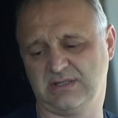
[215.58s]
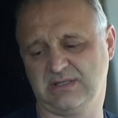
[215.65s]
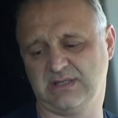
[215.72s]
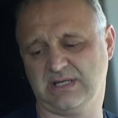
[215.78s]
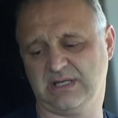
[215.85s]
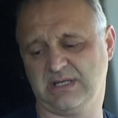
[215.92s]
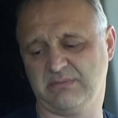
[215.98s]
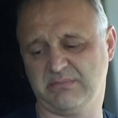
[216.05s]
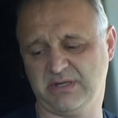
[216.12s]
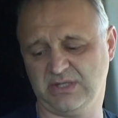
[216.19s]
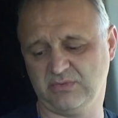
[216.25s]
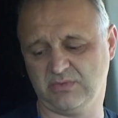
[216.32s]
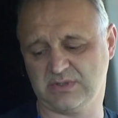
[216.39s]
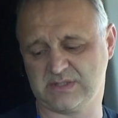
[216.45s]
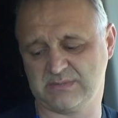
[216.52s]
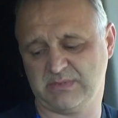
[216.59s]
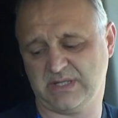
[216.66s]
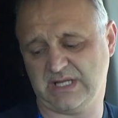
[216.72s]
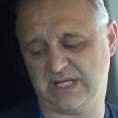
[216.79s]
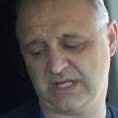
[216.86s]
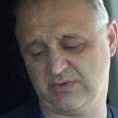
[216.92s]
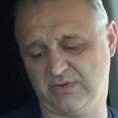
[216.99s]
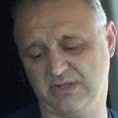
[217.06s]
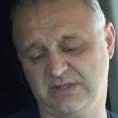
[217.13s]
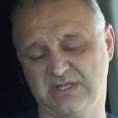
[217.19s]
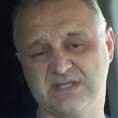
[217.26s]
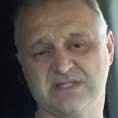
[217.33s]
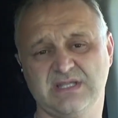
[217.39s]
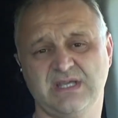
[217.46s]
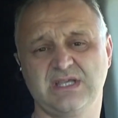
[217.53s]
got a bad ones, but anyway,
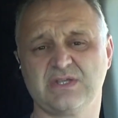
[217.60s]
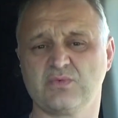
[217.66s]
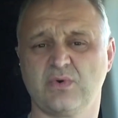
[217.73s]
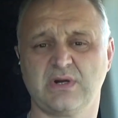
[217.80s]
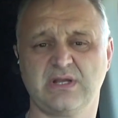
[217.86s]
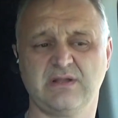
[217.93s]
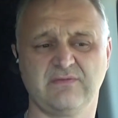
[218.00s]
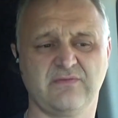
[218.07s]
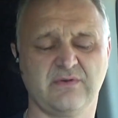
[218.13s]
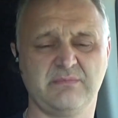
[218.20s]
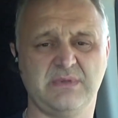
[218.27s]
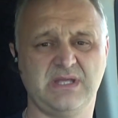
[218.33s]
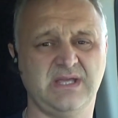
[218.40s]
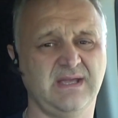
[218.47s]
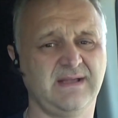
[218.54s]
this thing is working for me,